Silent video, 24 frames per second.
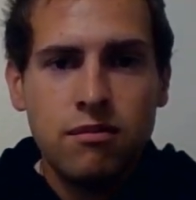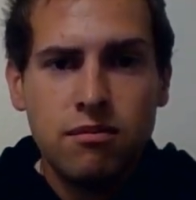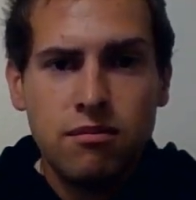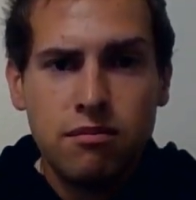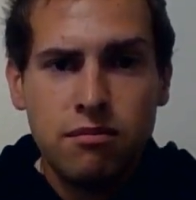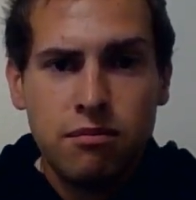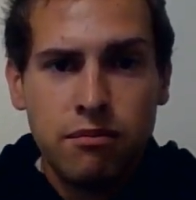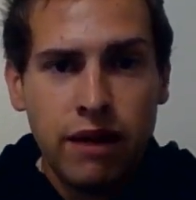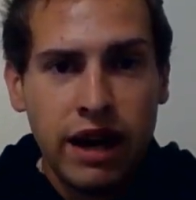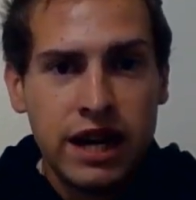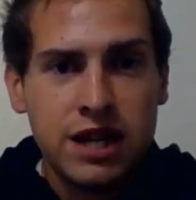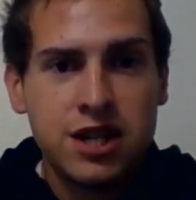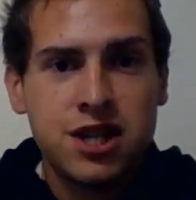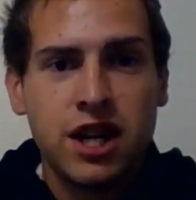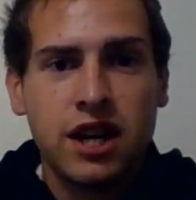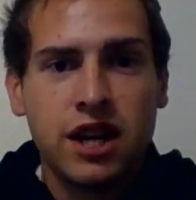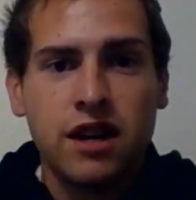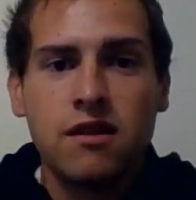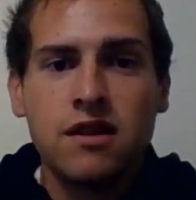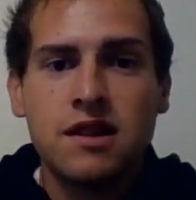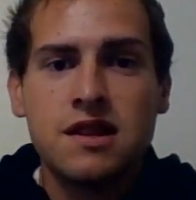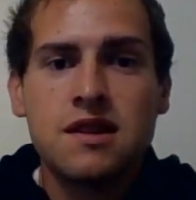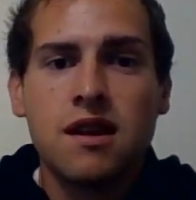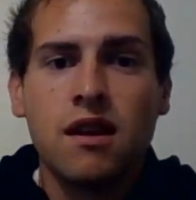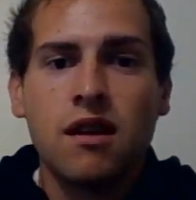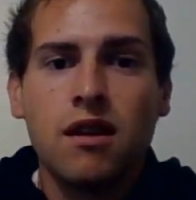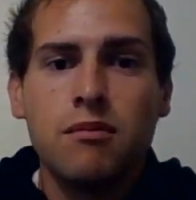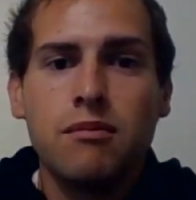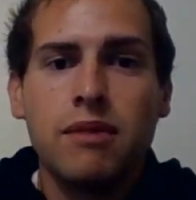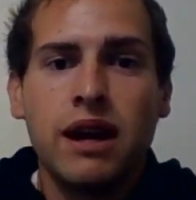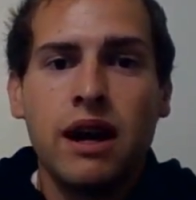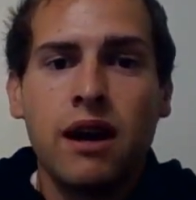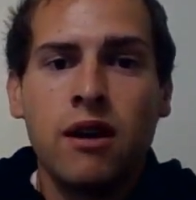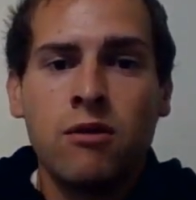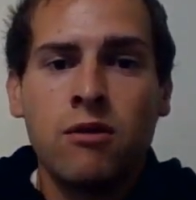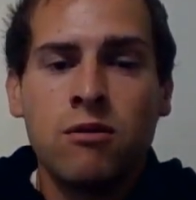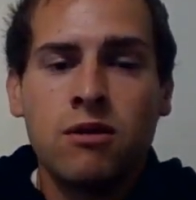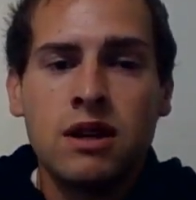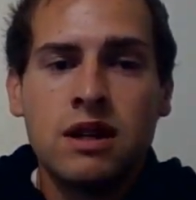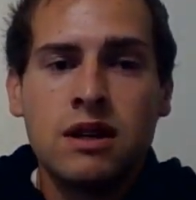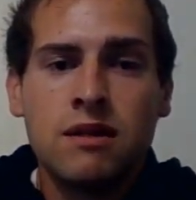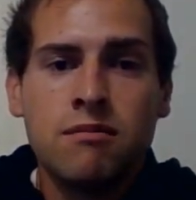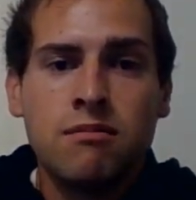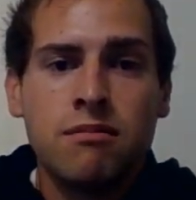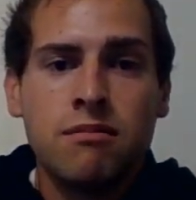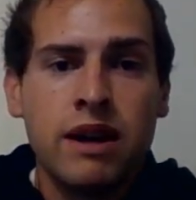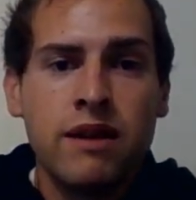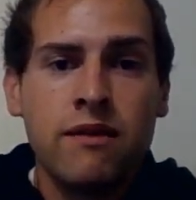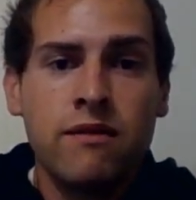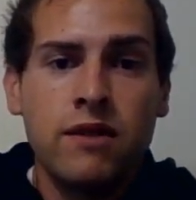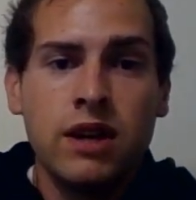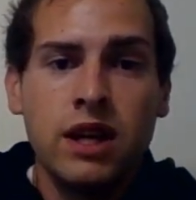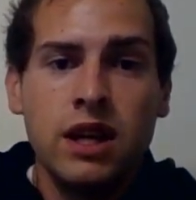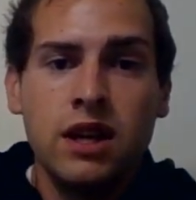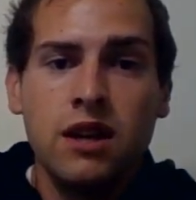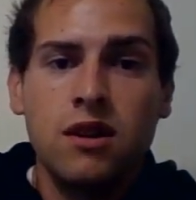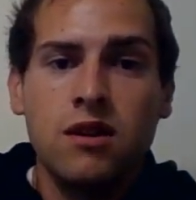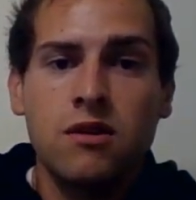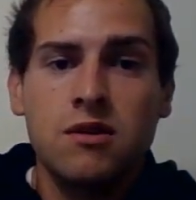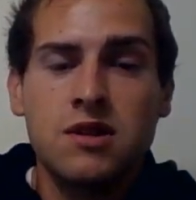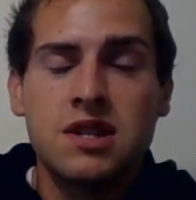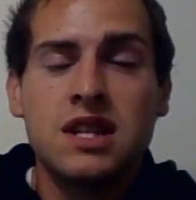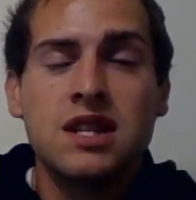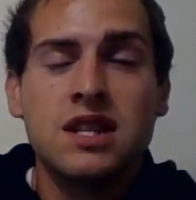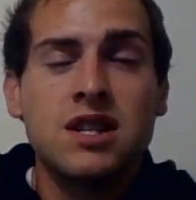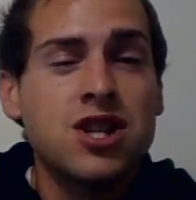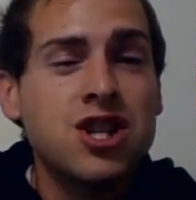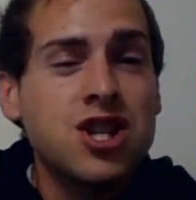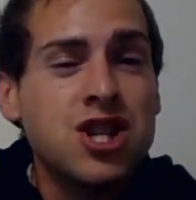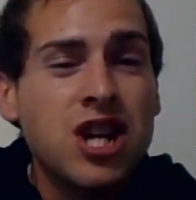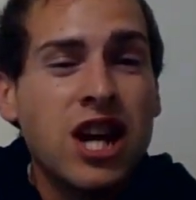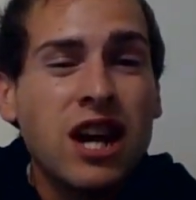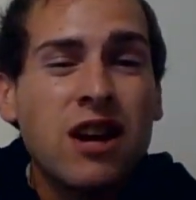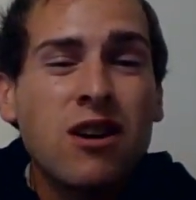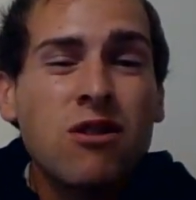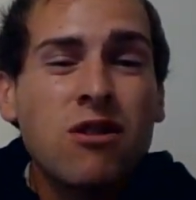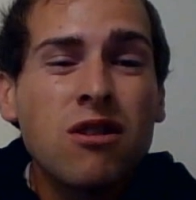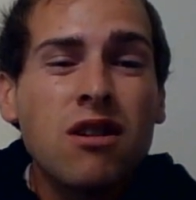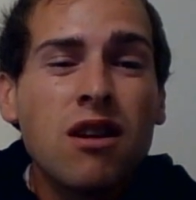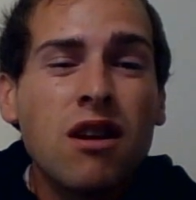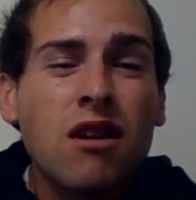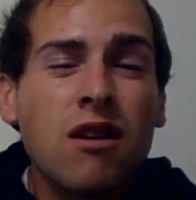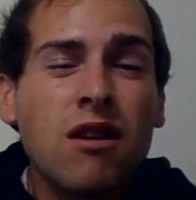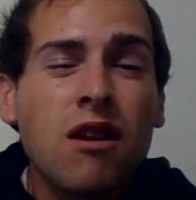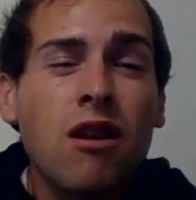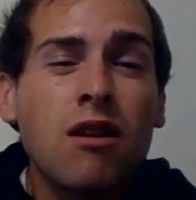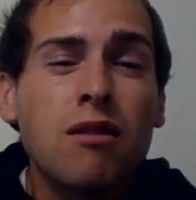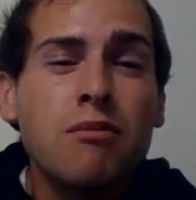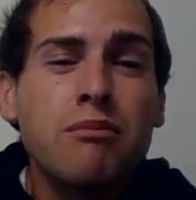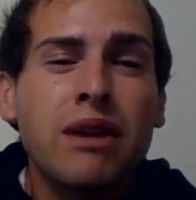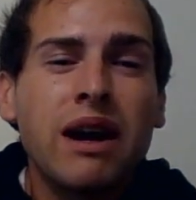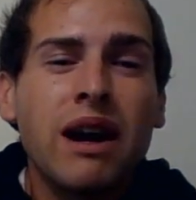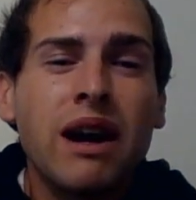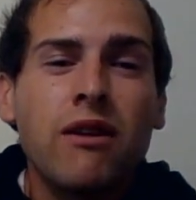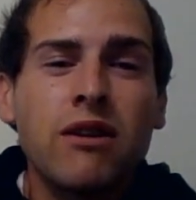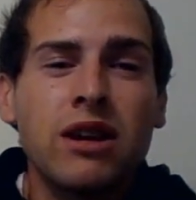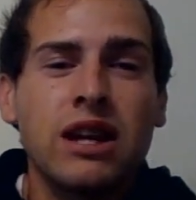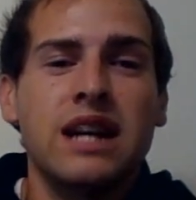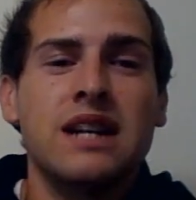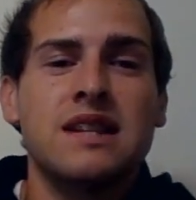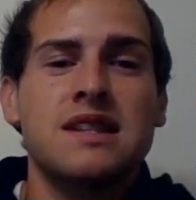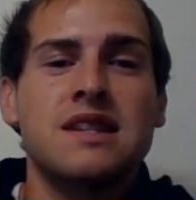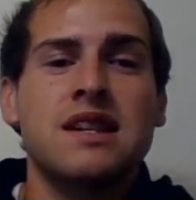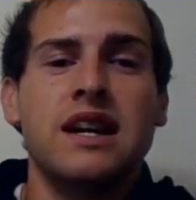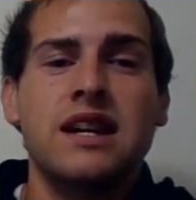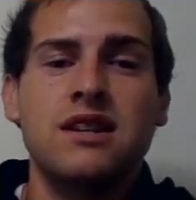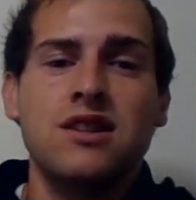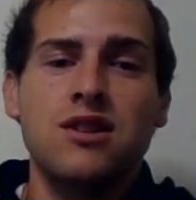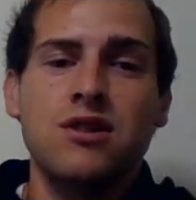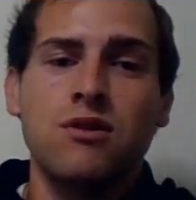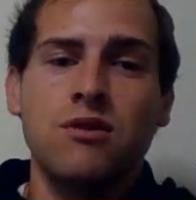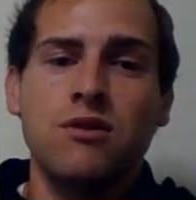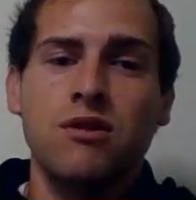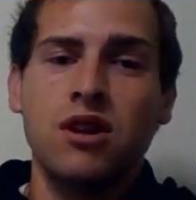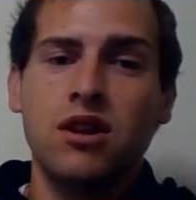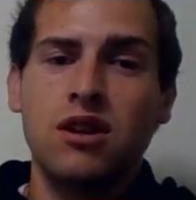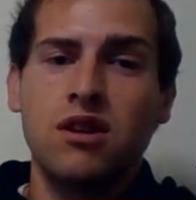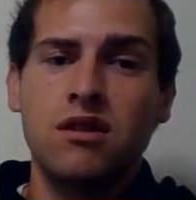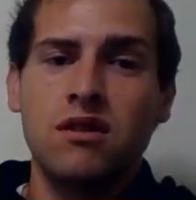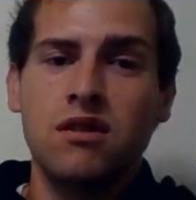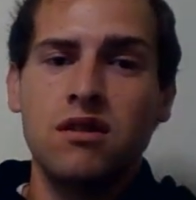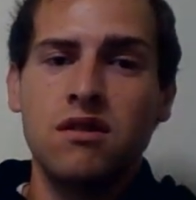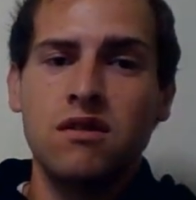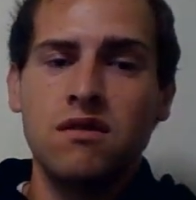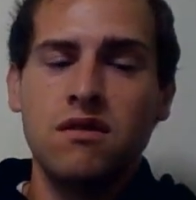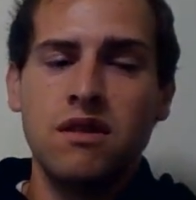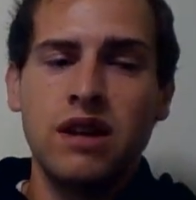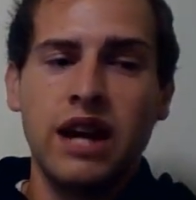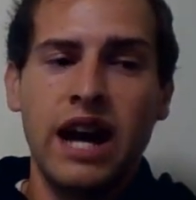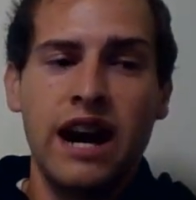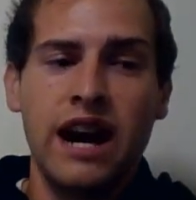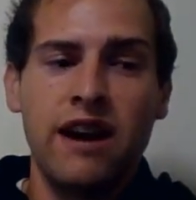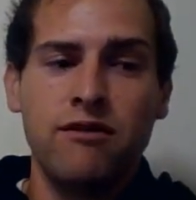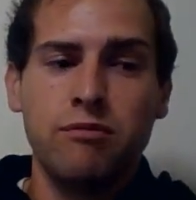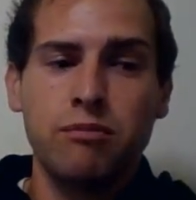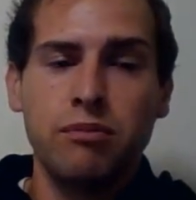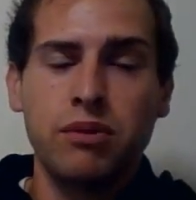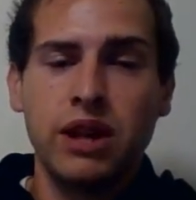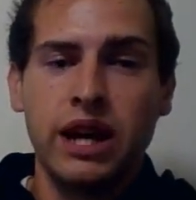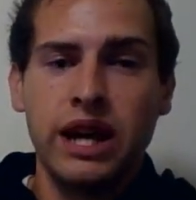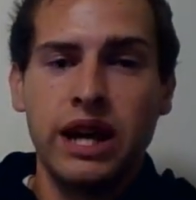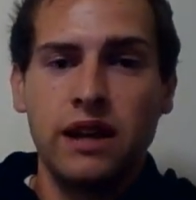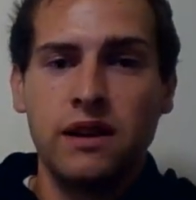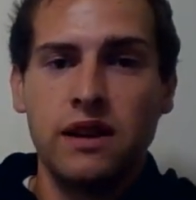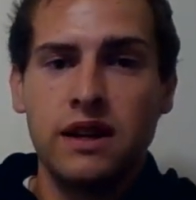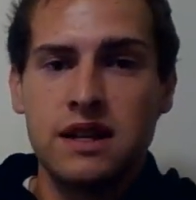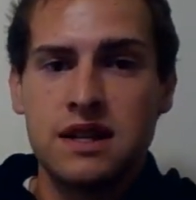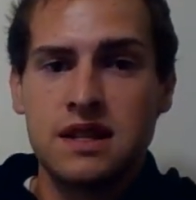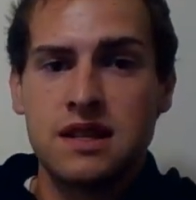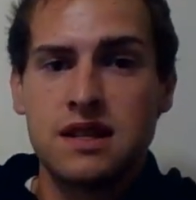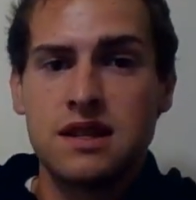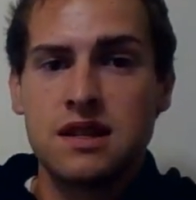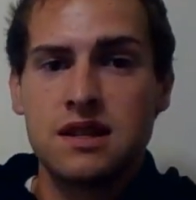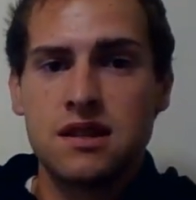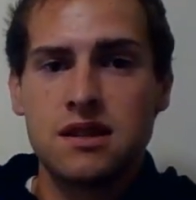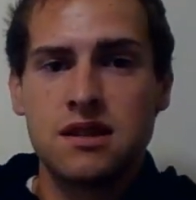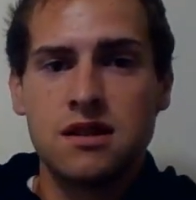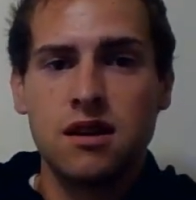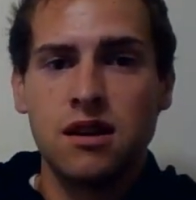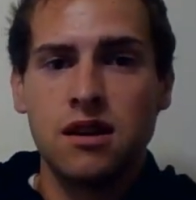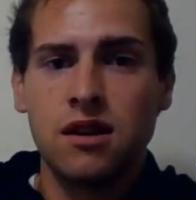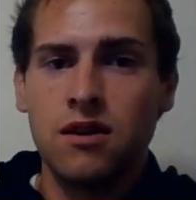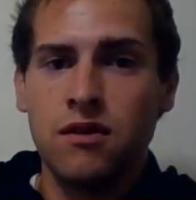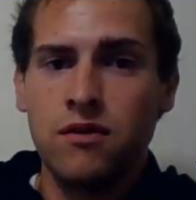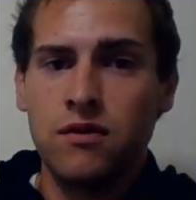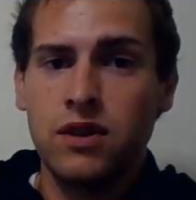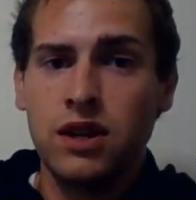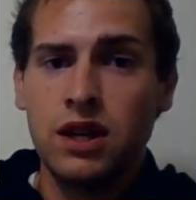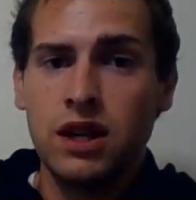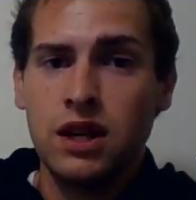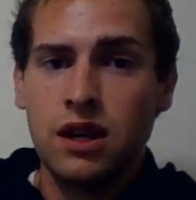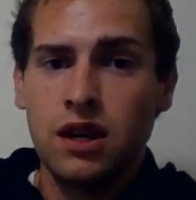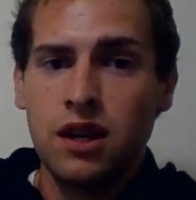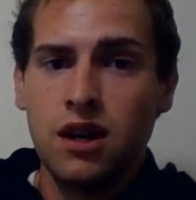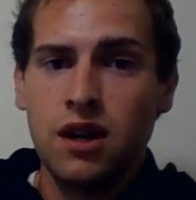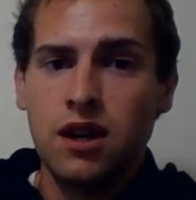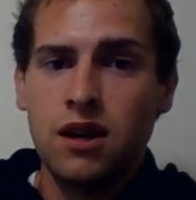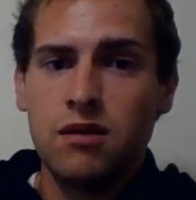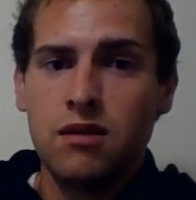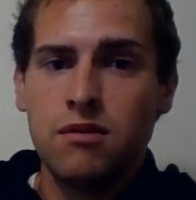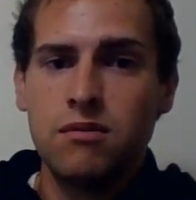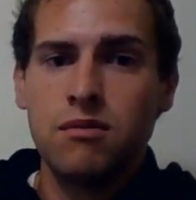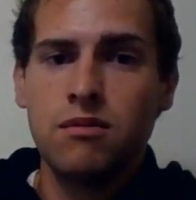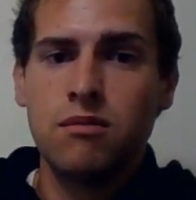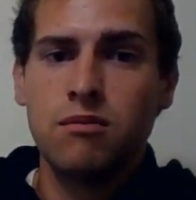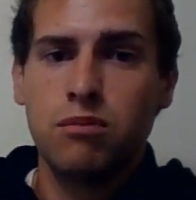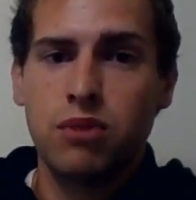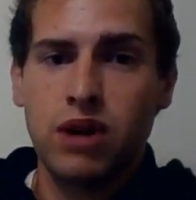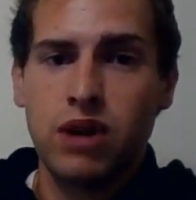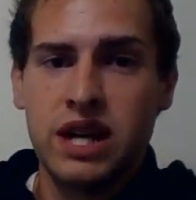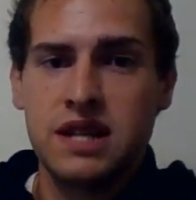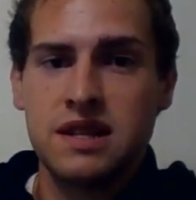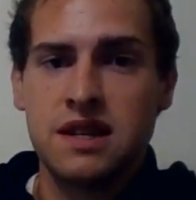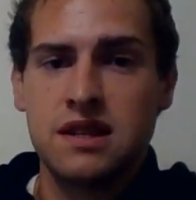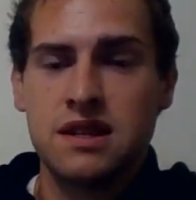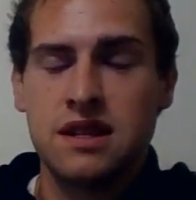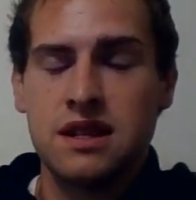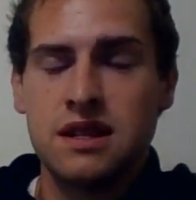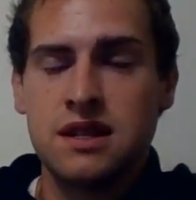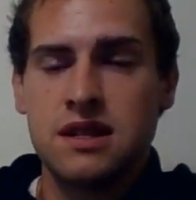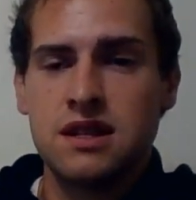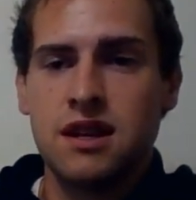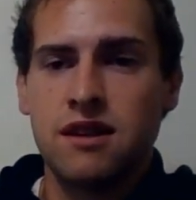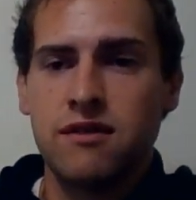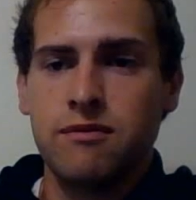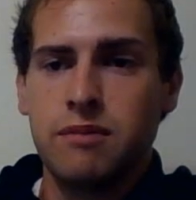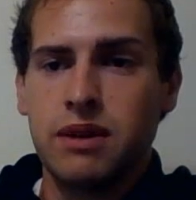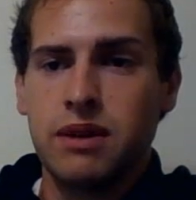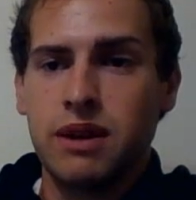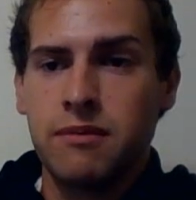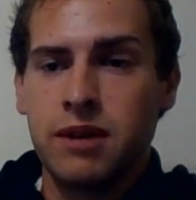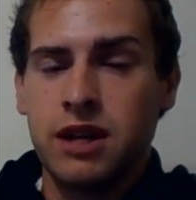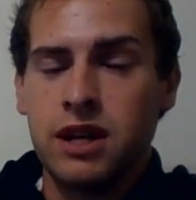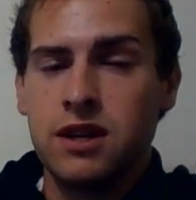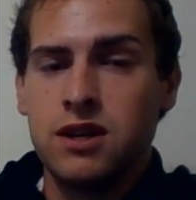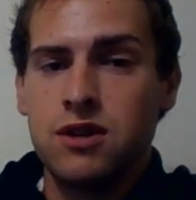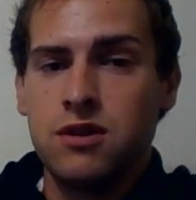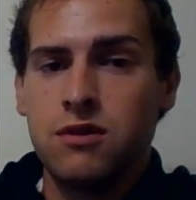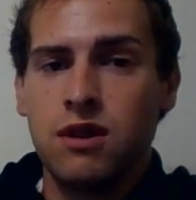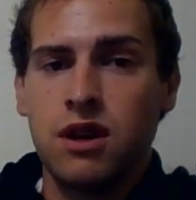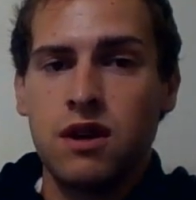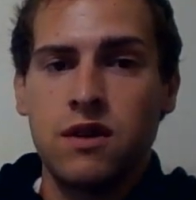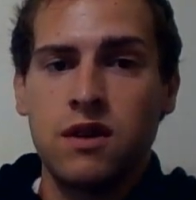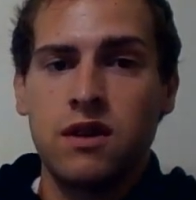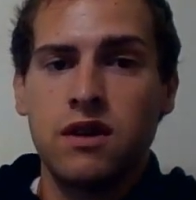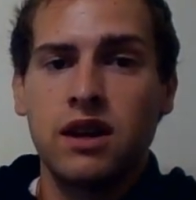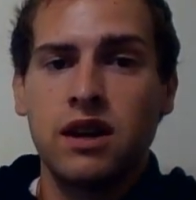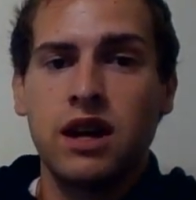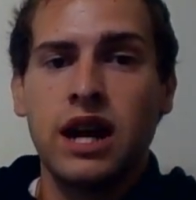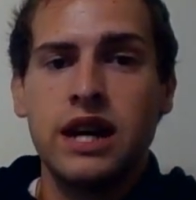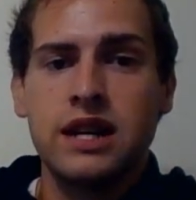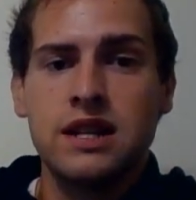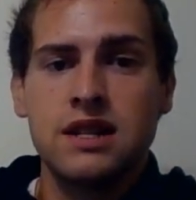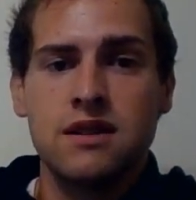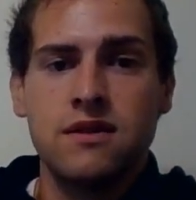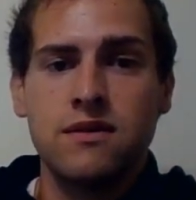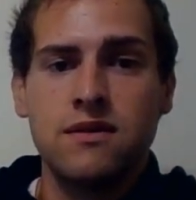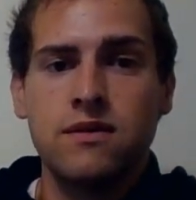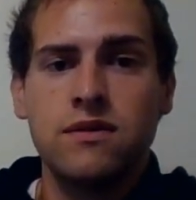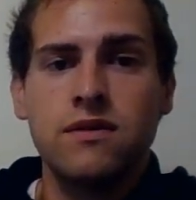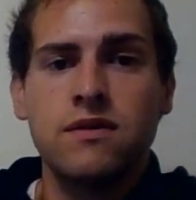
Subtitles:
my channel is all about, what my videos in general are all about. Yes, I do have playlists of braces and stuff, but I'm going to do other kinds of